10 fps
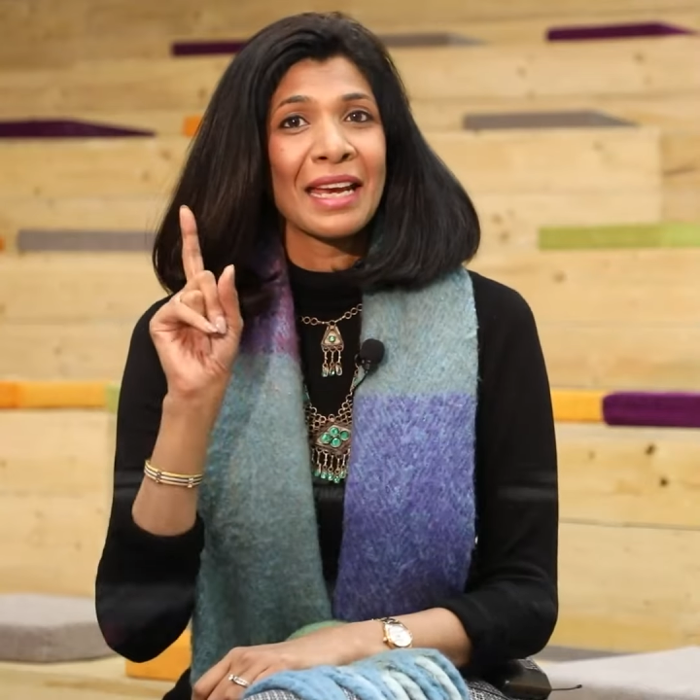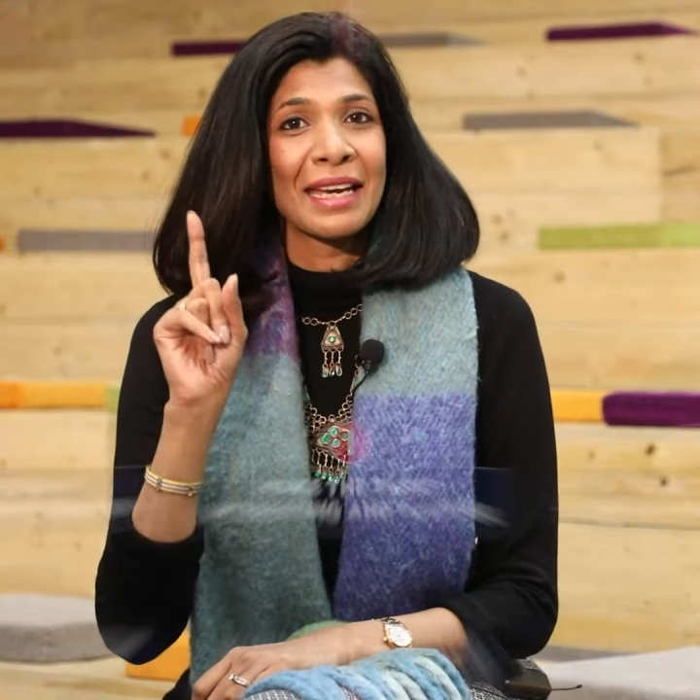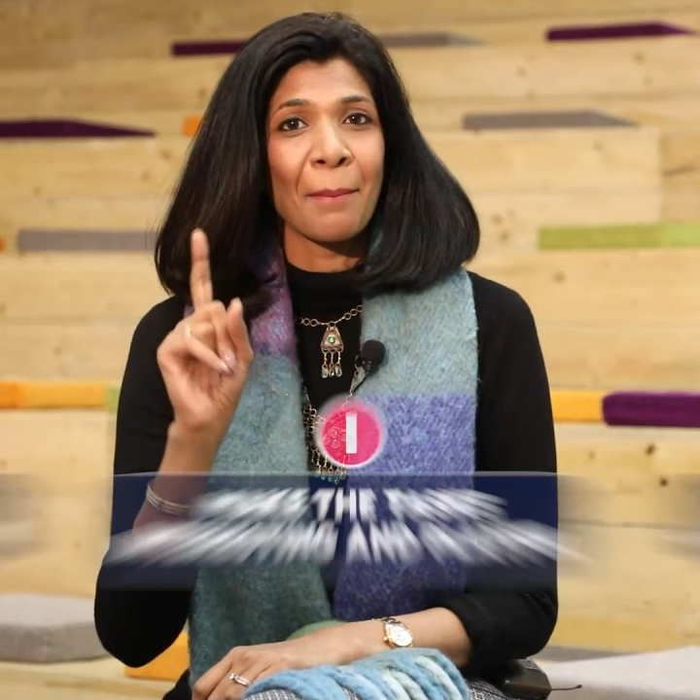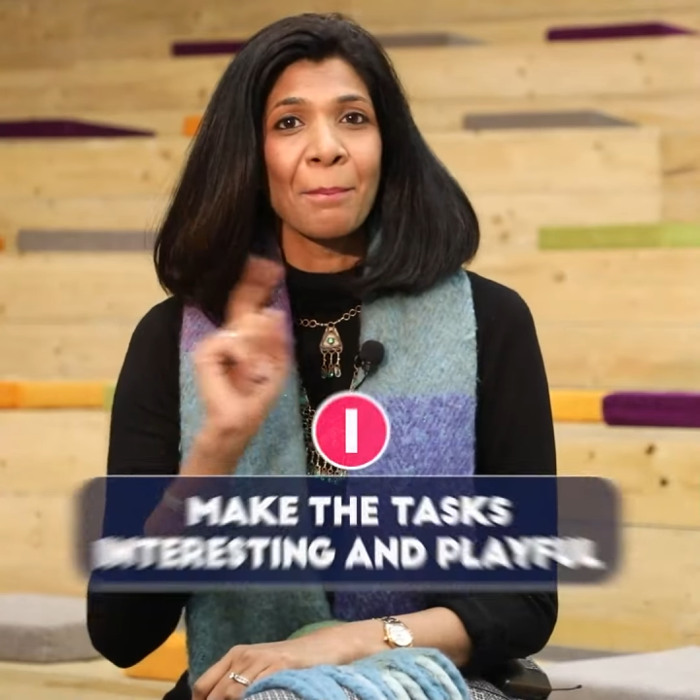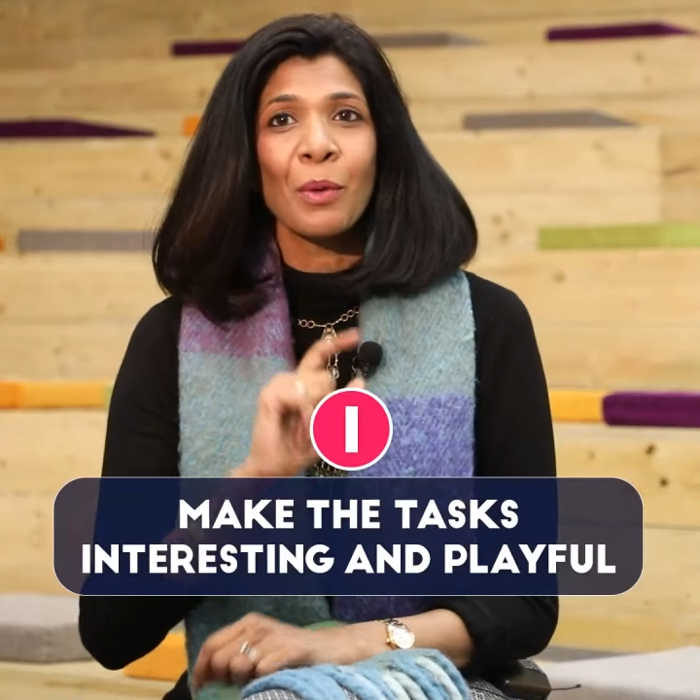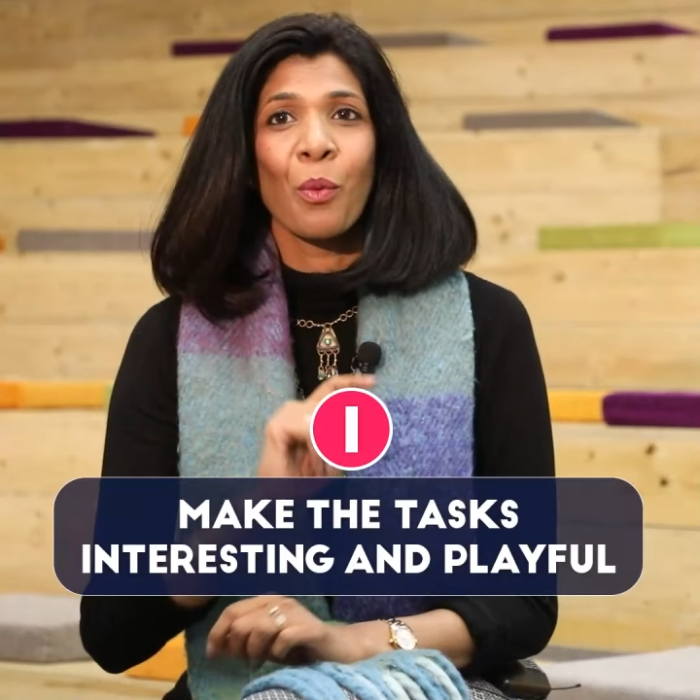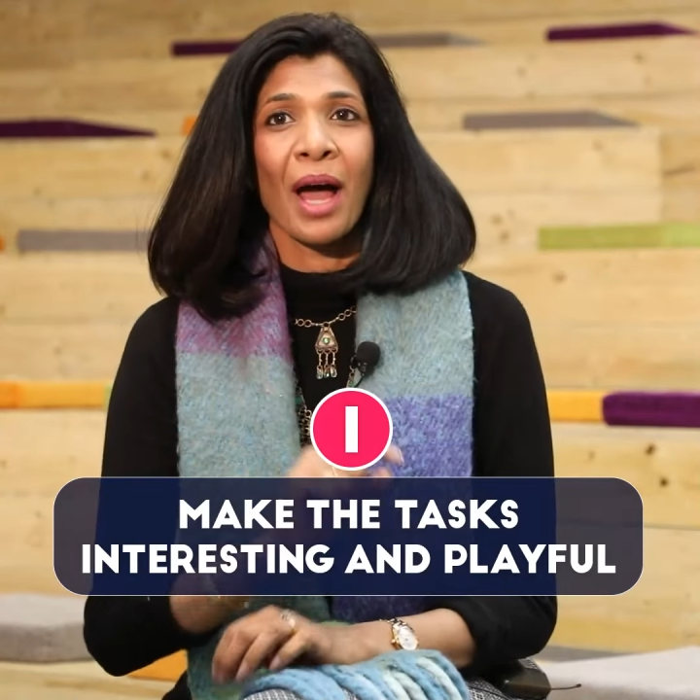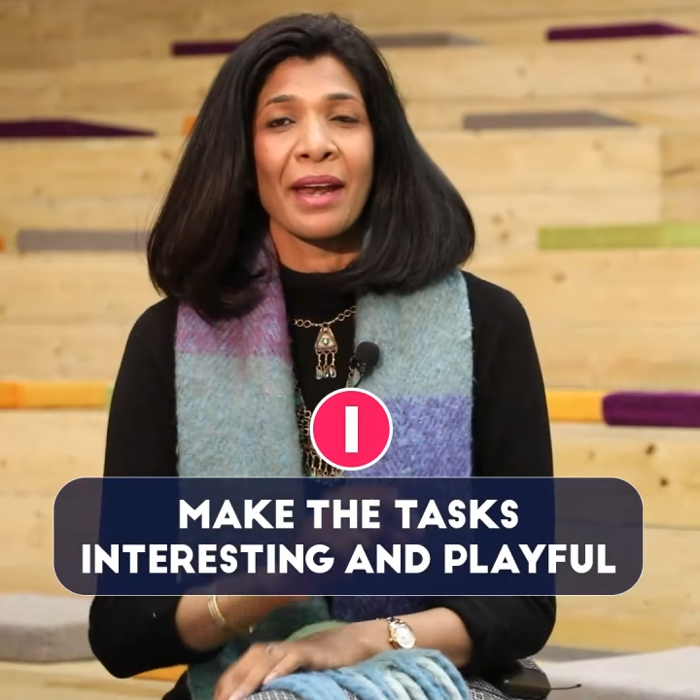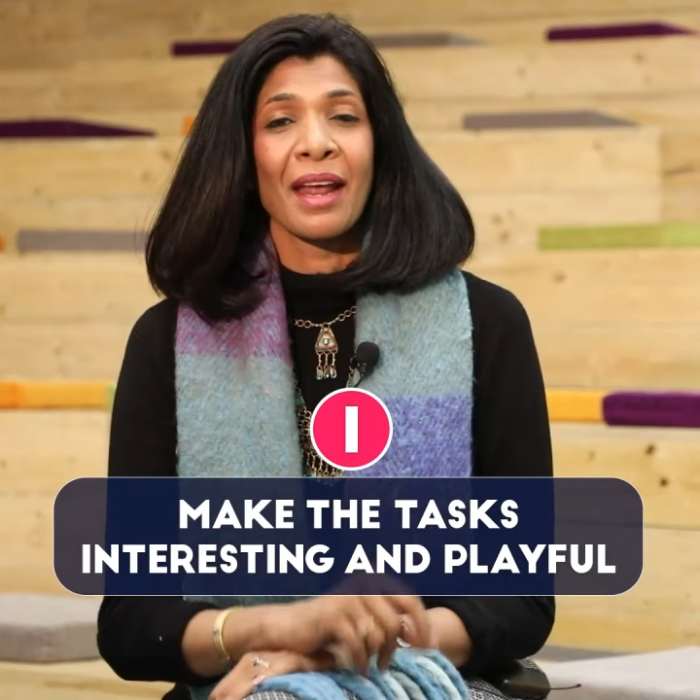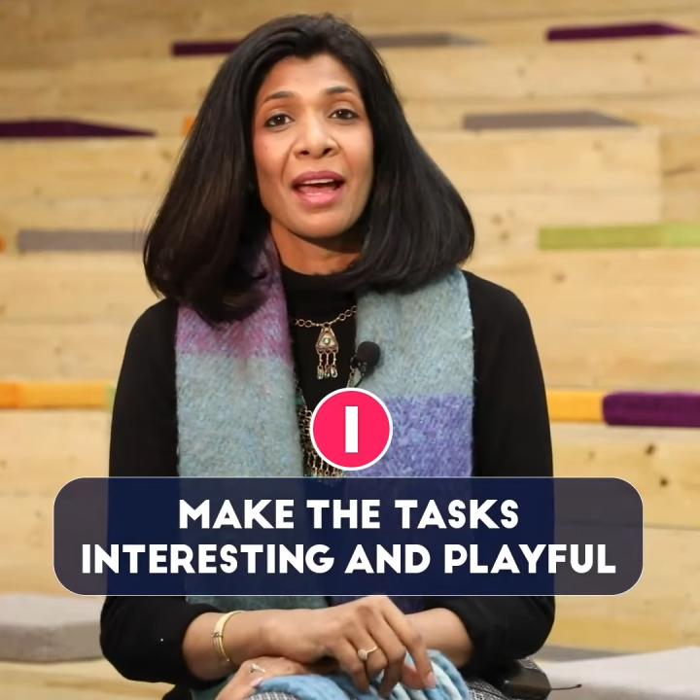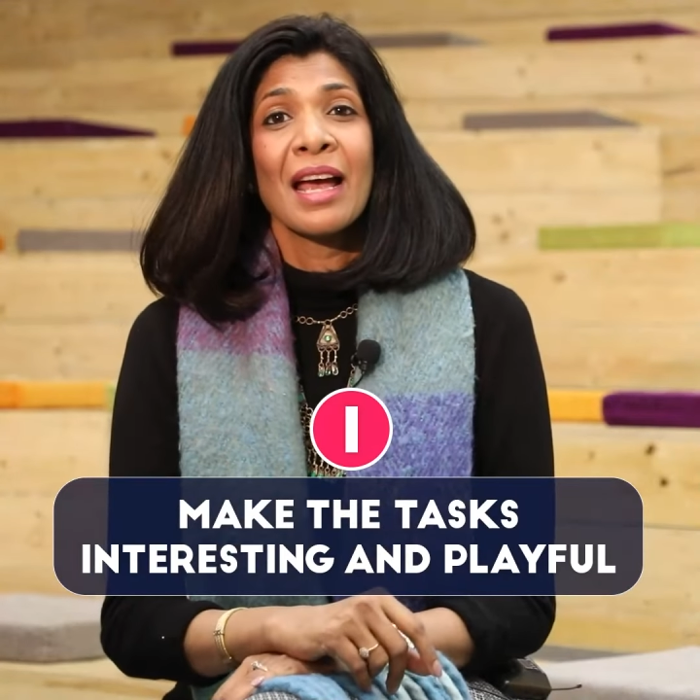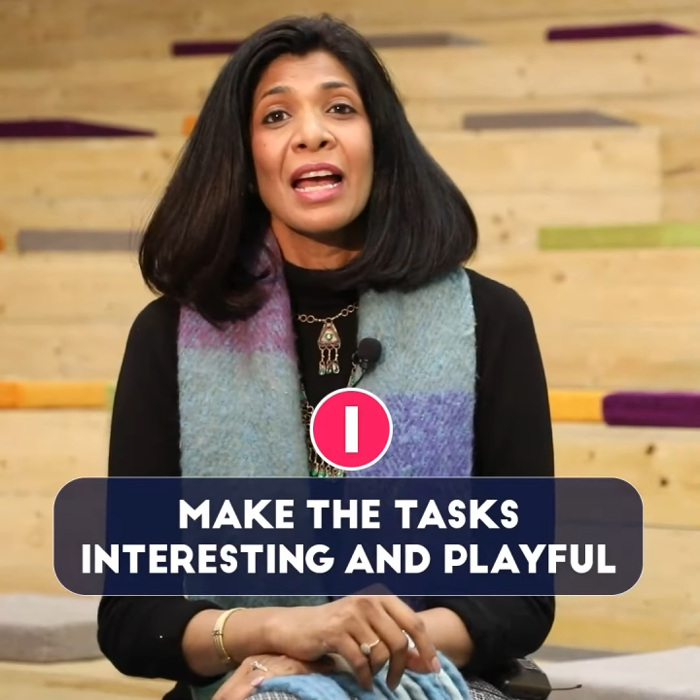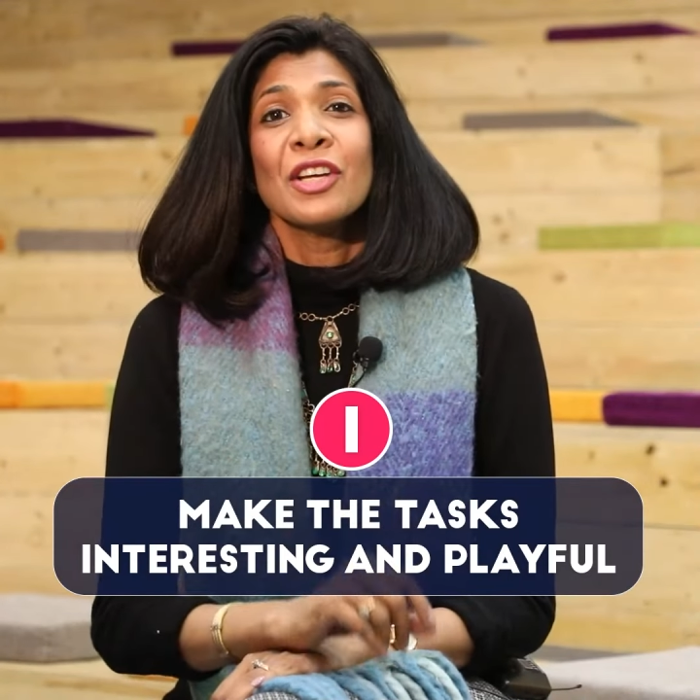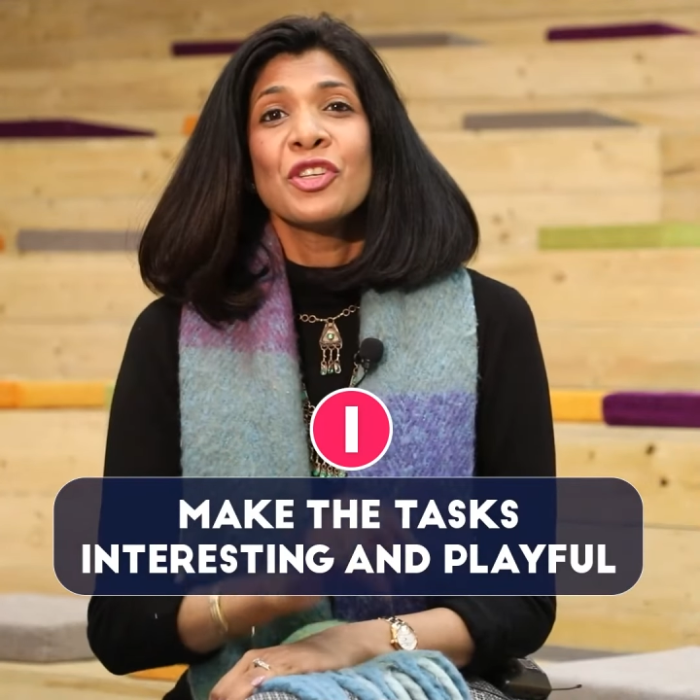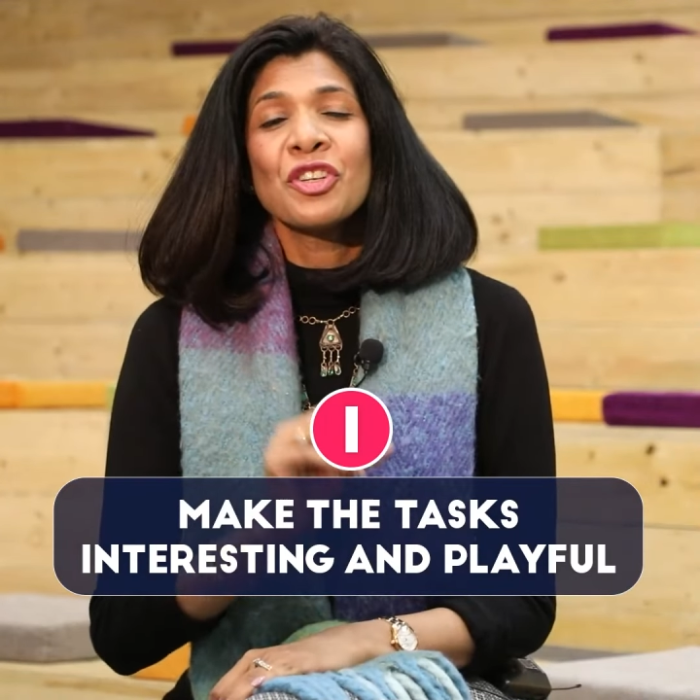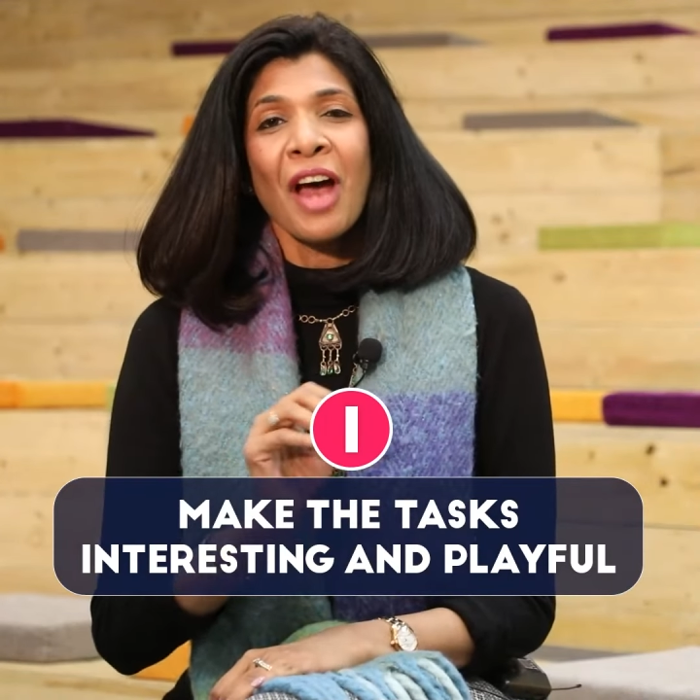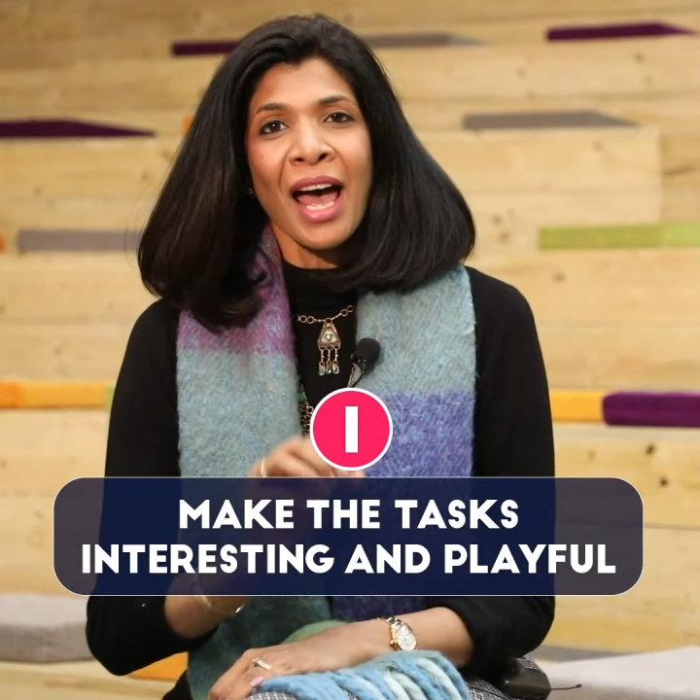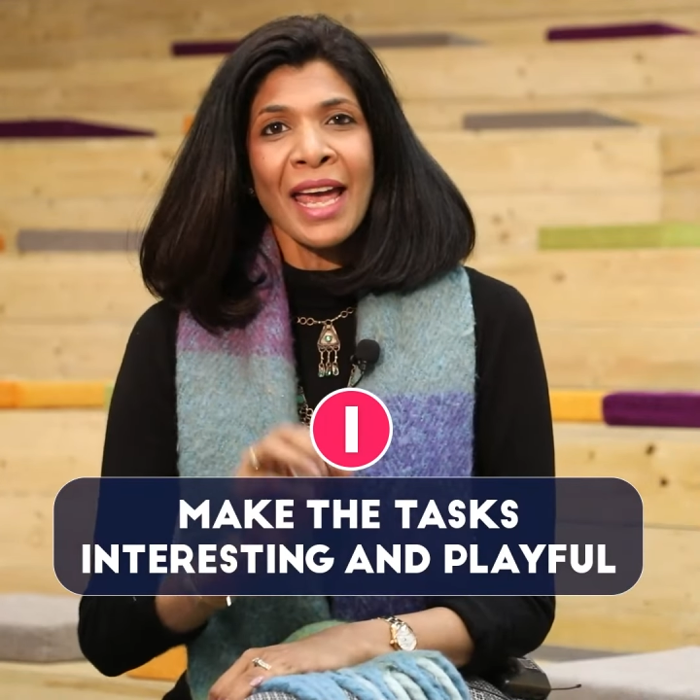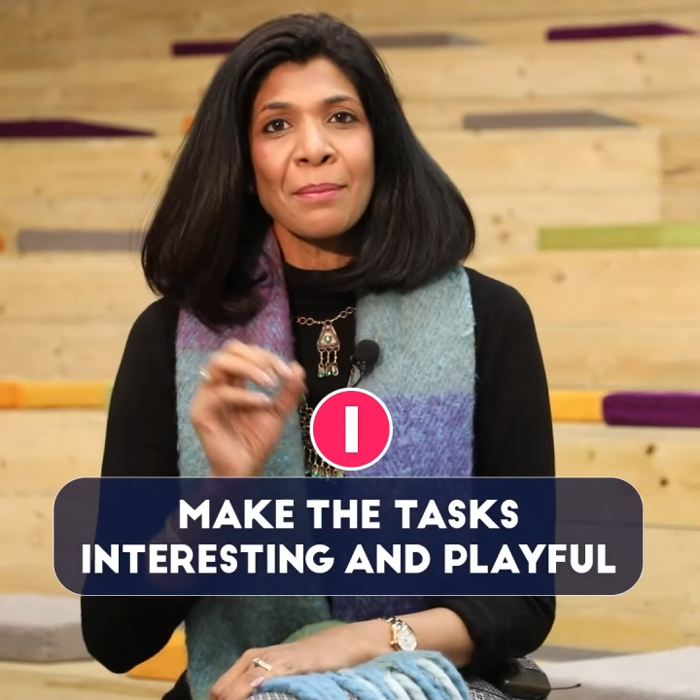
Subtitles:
Number 1, try